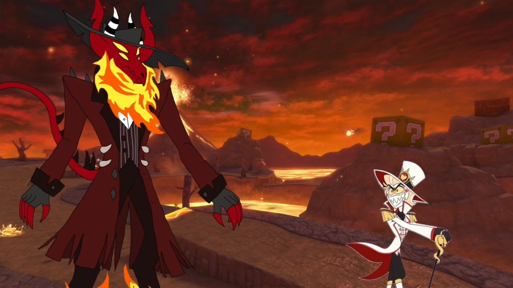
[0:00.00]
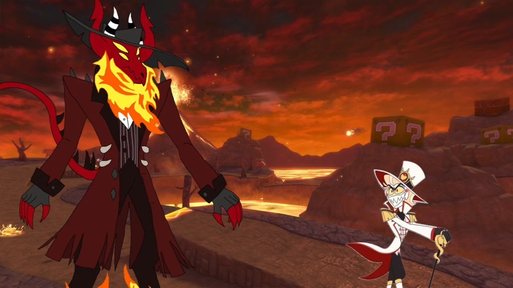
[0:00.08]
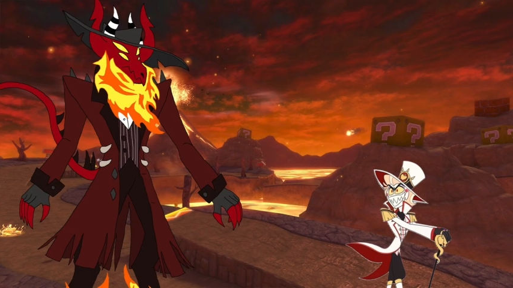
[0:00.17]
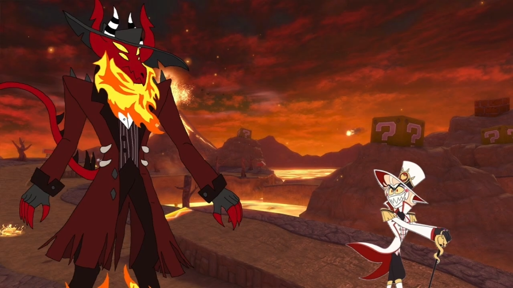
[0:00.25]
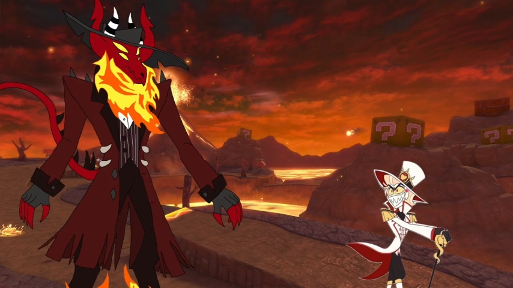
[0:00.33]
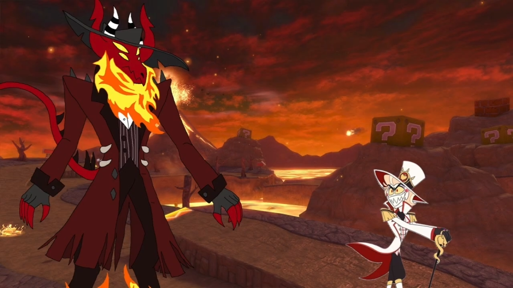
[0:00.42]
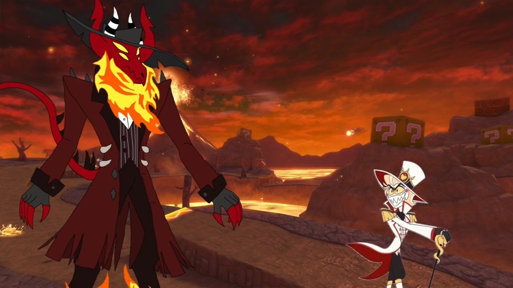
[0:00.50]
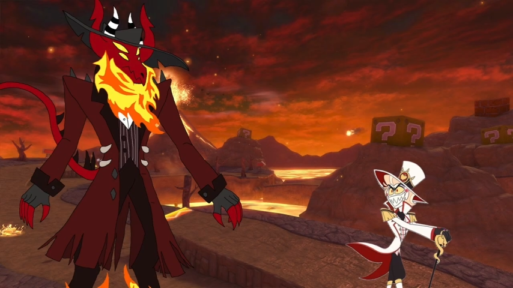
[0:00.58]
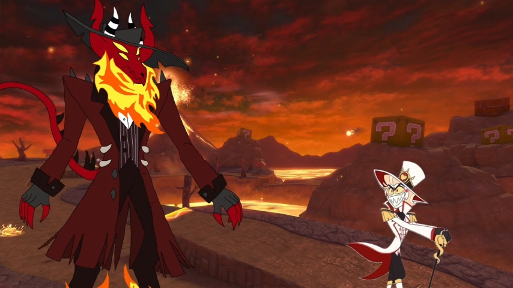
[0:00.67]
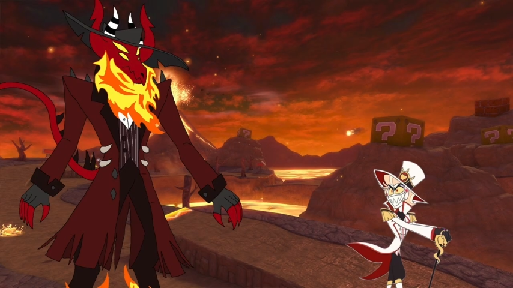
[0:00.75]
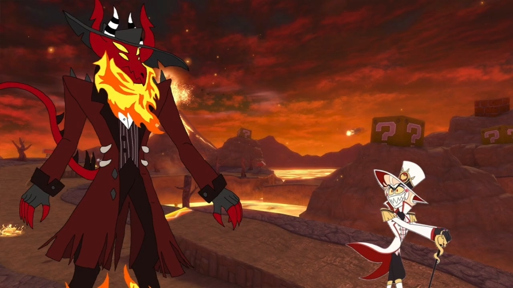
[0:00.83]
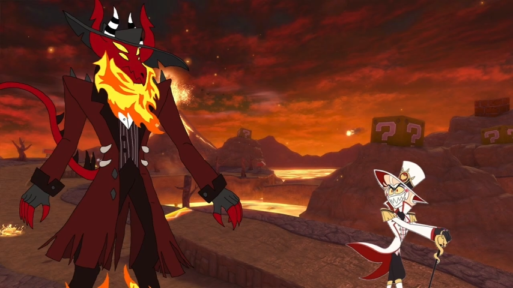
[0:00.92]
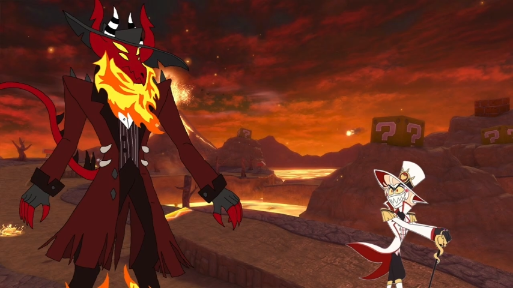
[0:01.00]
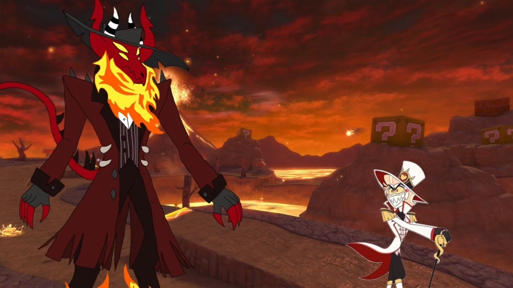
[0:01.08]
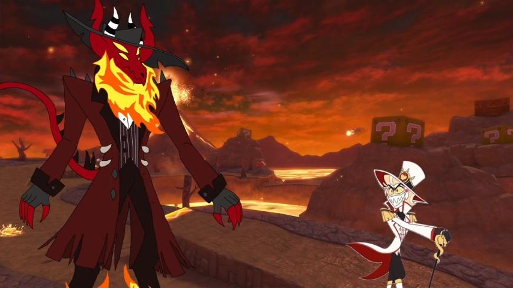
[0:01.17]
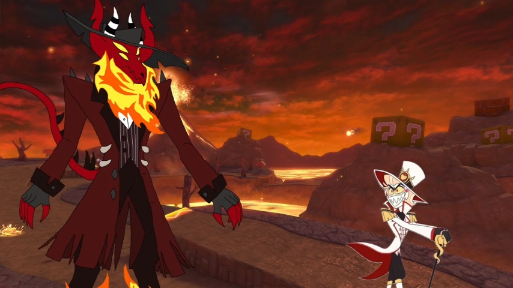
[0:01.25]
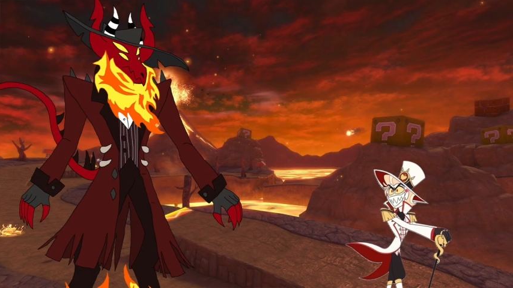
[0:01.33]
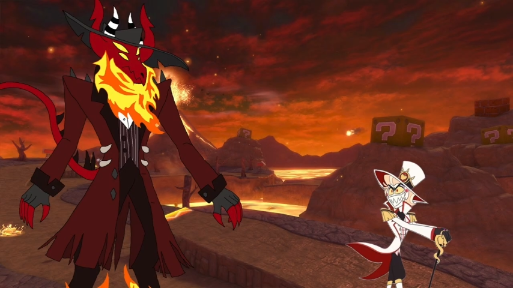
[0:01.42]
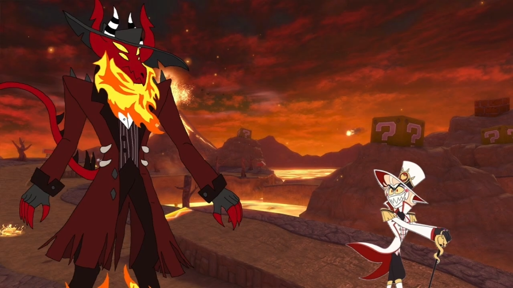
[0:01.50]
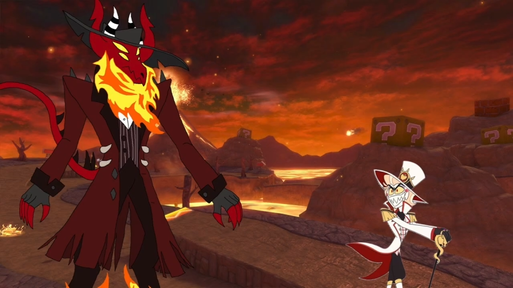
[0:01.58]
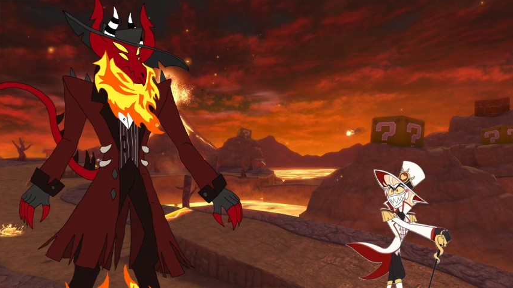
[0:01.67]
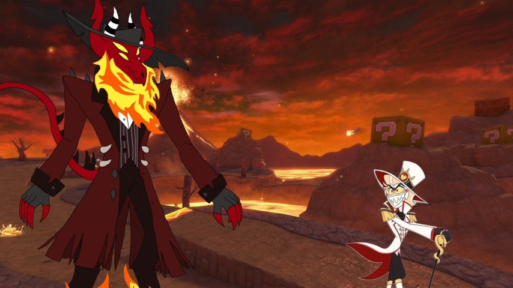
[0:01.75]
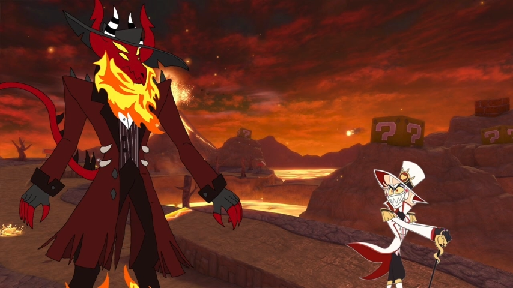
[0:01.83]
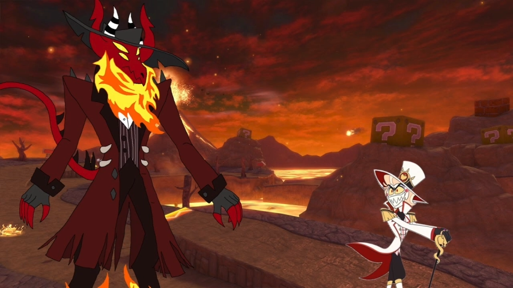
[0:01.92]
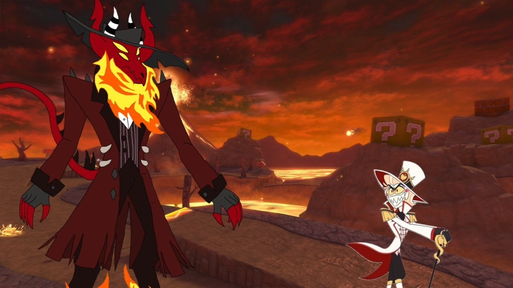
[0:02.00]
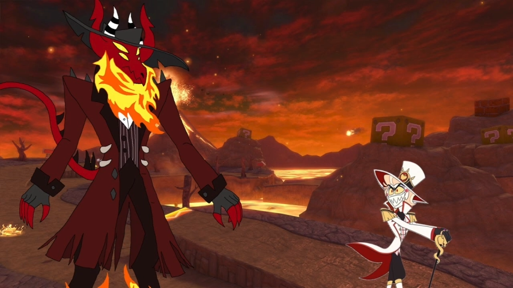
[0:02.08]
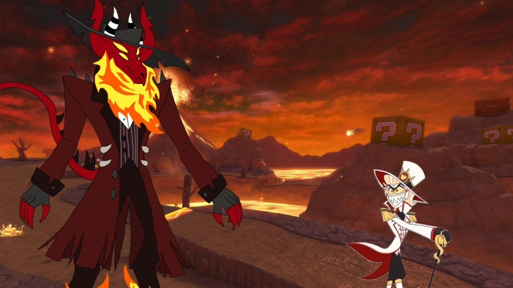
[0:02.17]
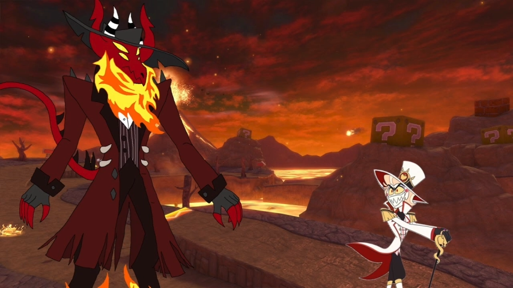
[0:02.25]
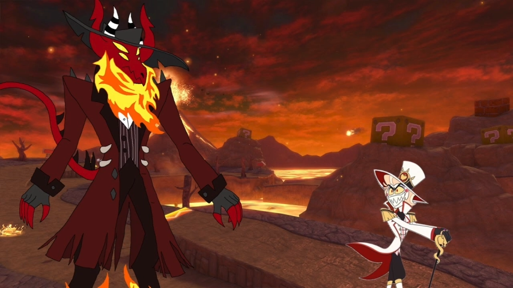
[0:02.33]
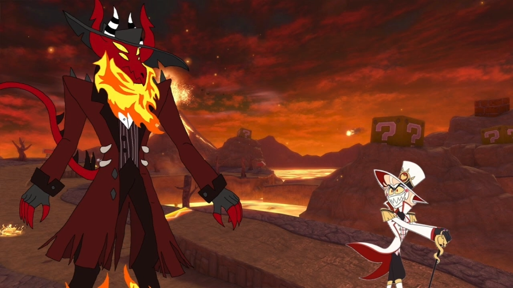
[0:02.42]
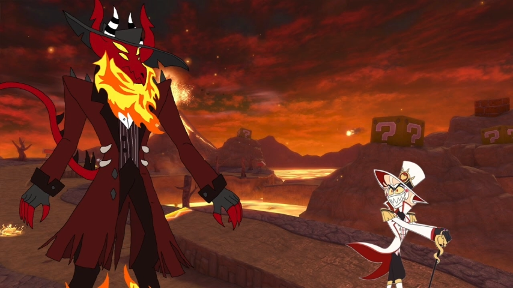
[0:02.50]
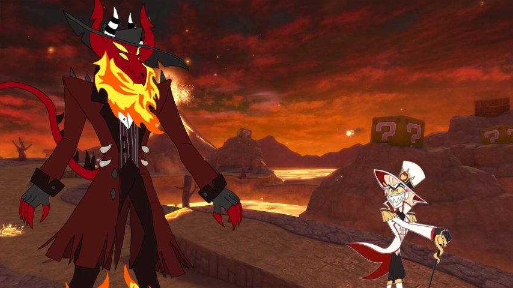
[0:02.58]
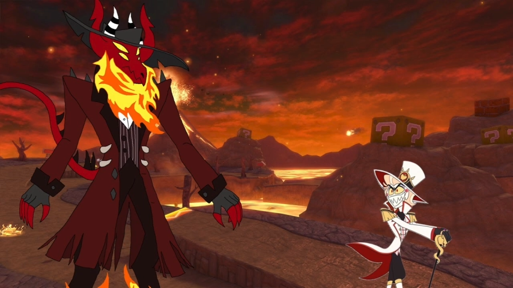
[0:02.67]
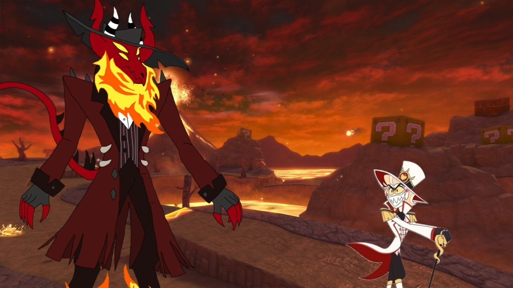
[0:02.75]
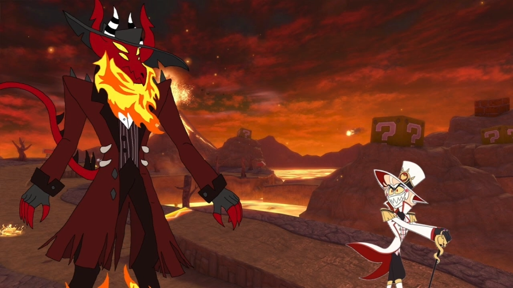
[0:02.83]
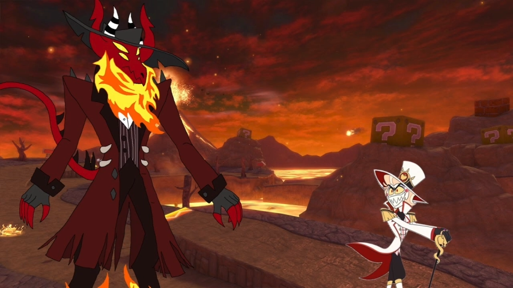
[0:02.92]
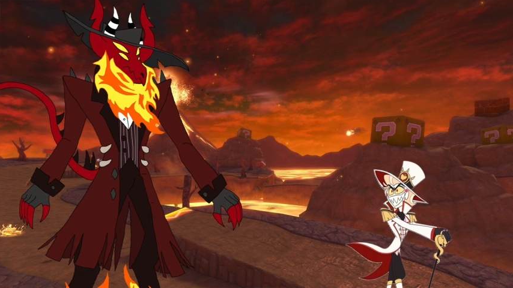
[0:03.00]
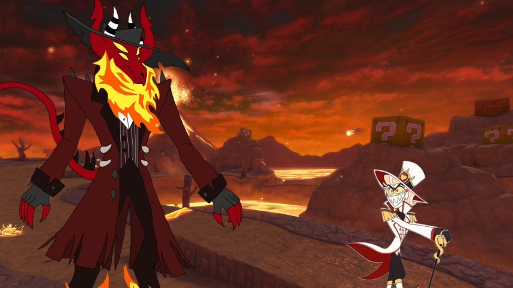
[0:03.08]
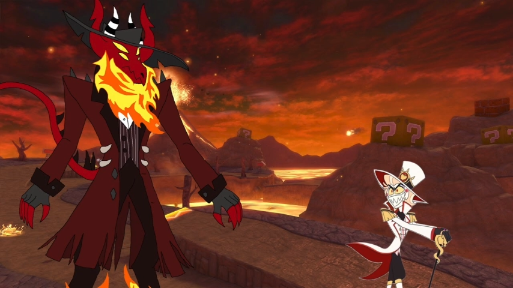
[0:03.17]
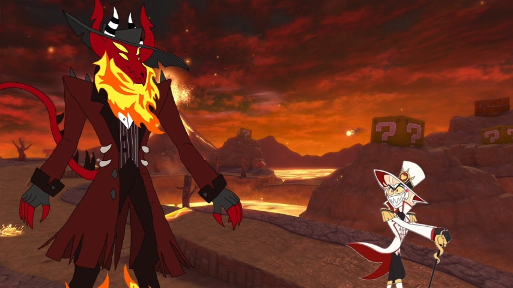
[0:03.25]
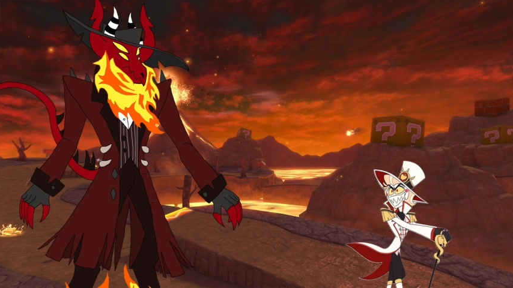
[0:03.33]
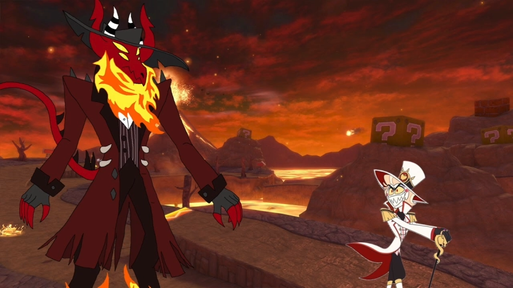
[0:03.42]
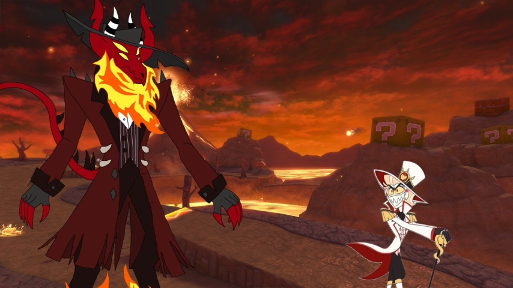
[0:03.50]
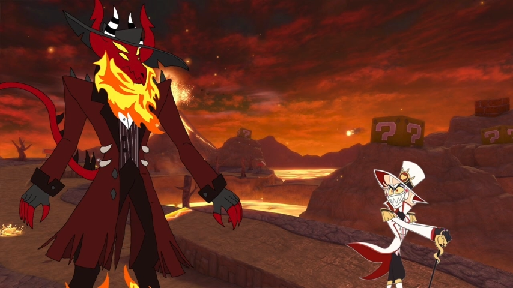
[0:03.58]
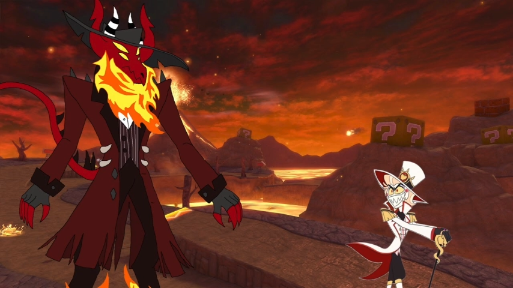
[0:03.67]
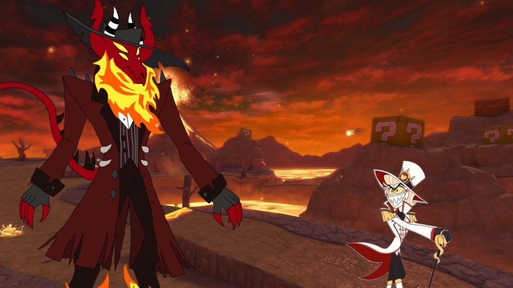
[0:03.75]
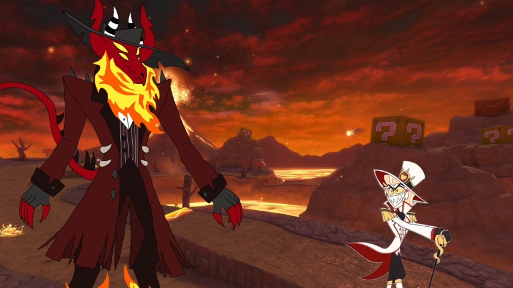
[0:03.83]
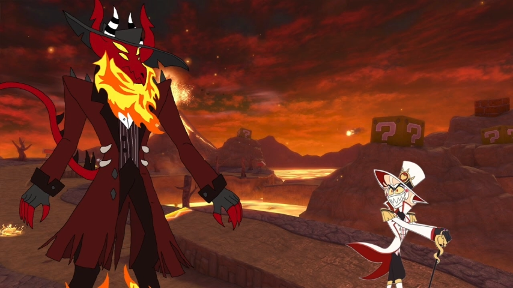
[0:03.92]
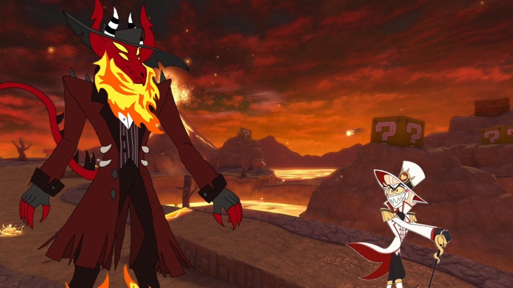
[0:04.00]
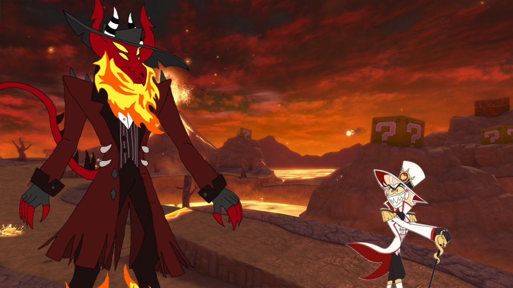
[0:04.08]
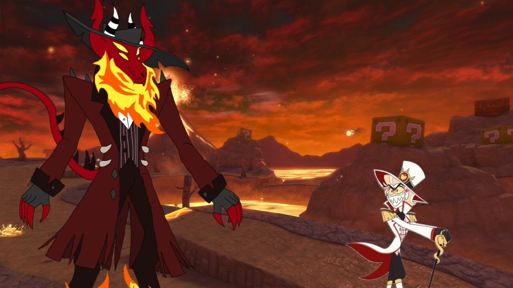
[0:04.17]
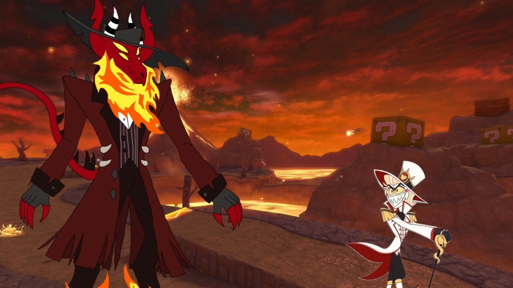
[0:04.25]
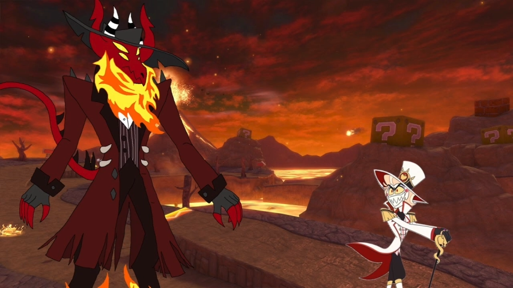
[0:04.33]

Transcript: [unreadable: no face in view]